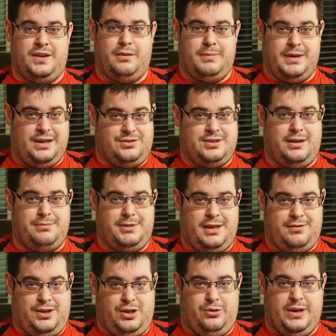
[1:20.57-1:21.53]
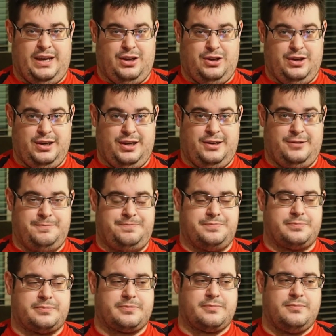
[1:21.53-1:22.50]
Make sure I'm giving you a good
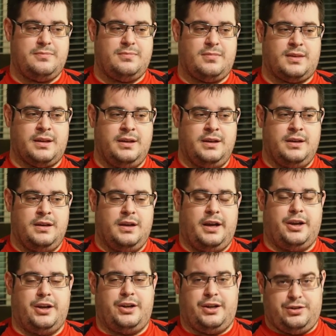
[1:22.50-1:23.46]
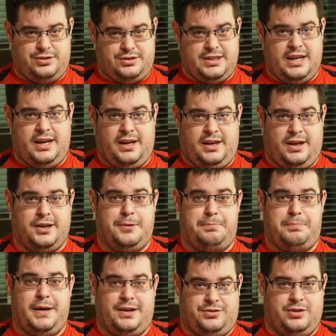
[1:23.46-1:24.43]
understanding, a
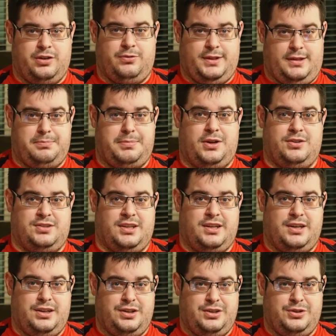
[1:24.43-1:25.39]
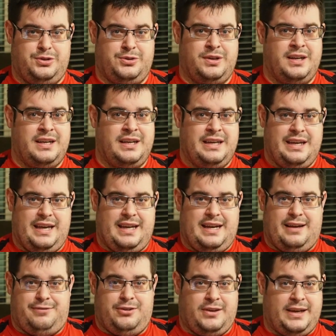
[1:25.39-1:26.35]
good picture of what the ball is going to do. And
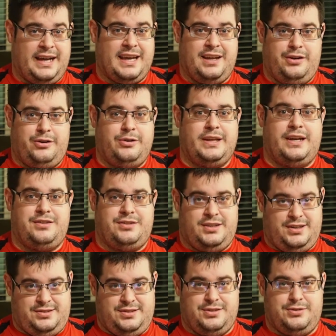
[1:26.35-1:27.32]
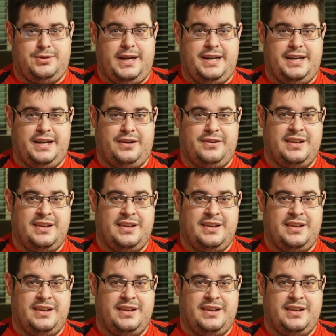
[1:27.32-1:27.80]
I feel I can't do that justice right now.